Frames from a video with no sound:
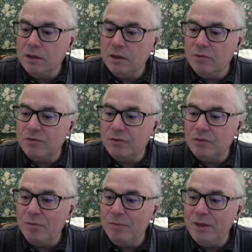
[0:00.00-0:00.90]
It was
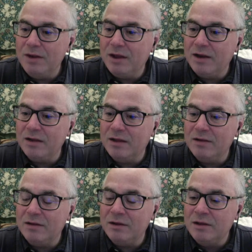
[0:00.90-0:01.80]
around midnight
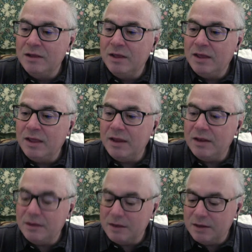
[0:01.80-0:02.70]
London.
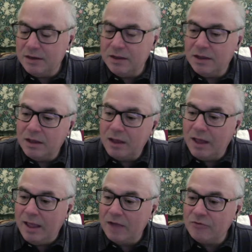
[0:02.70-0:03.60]
And uh, I
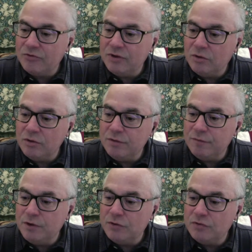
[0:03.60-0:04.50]
actually only
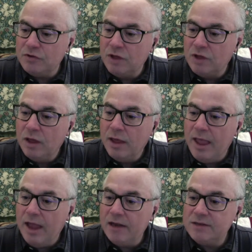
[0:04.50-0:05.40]
finished
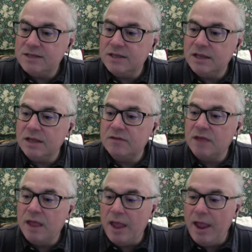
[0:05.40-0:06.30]
editing it
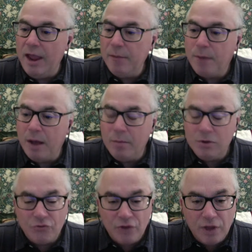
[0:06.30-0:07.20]
and
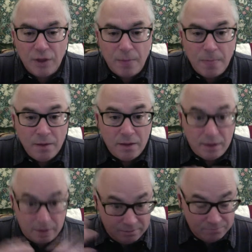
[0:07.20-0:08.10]
publishing it
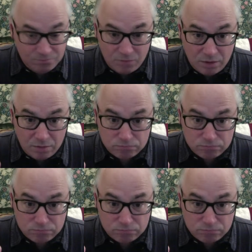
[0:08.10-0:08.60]
uh,